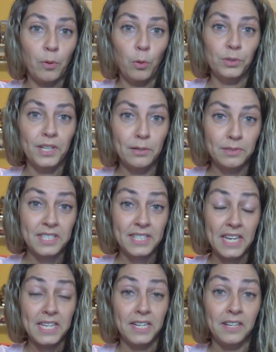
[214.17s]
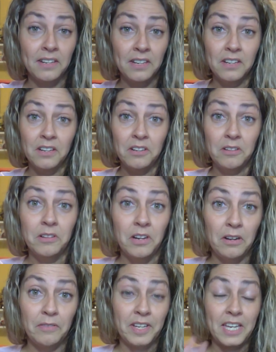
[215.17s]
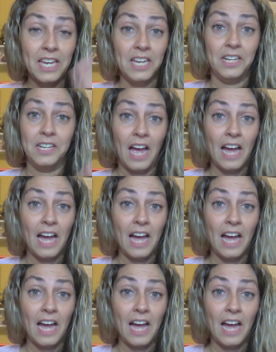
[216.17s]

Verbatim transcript: holding out skin of a kid.